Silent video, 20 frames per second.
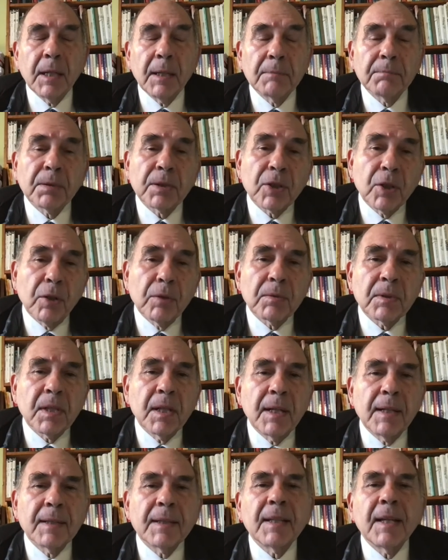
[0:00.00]
So
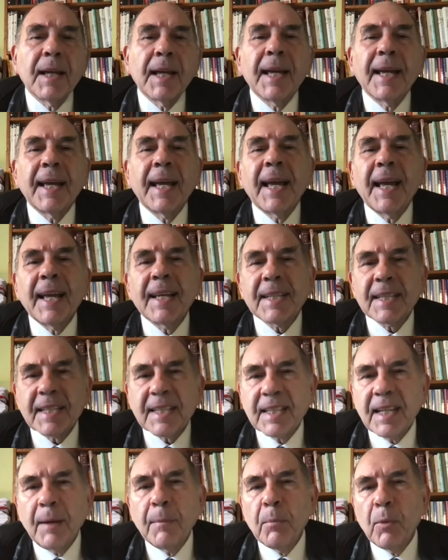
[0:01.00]

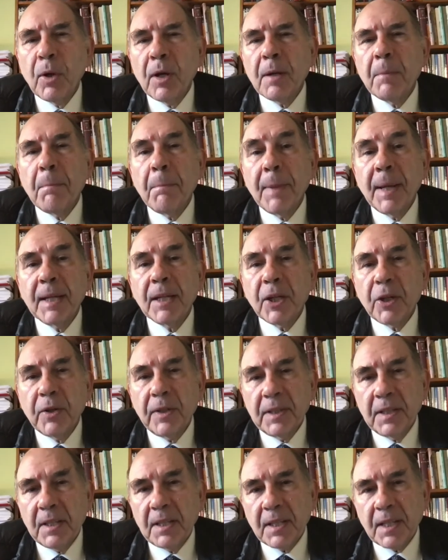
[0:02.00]
someone may
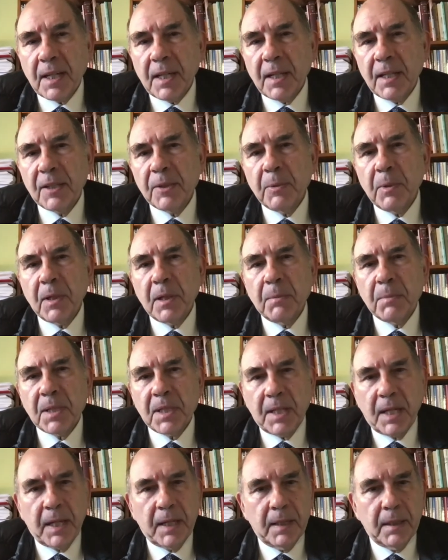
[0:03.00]
criticize what I'm
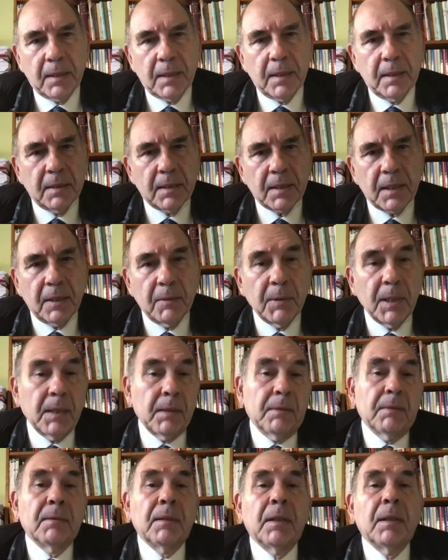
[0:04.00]
saying and say, well,
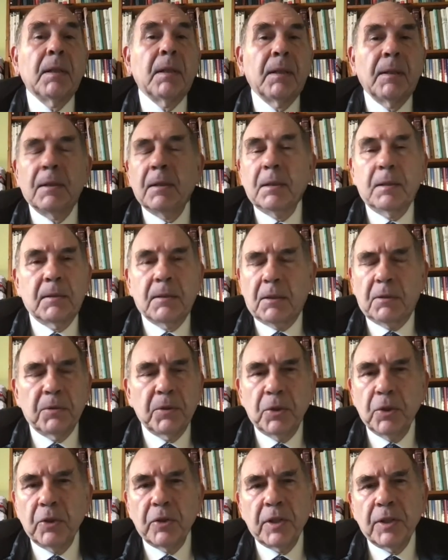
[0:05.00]
now,
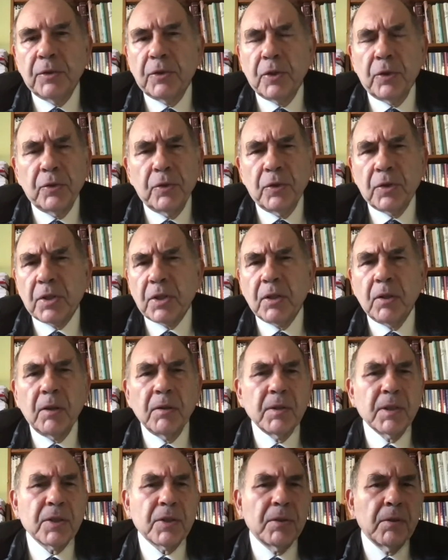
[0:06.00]
you're introducing all
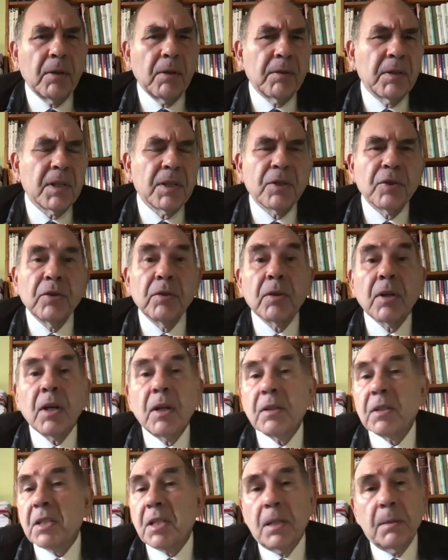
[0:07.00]
these new
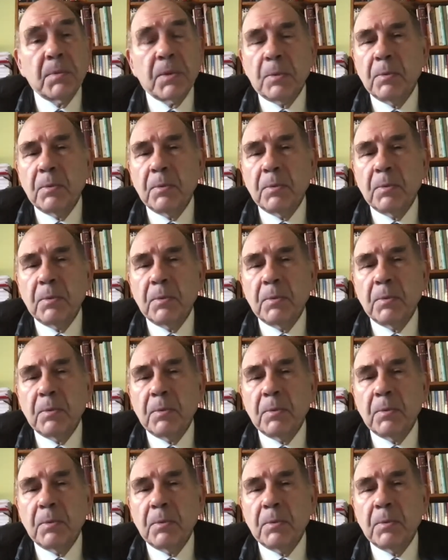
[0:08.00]
concepts.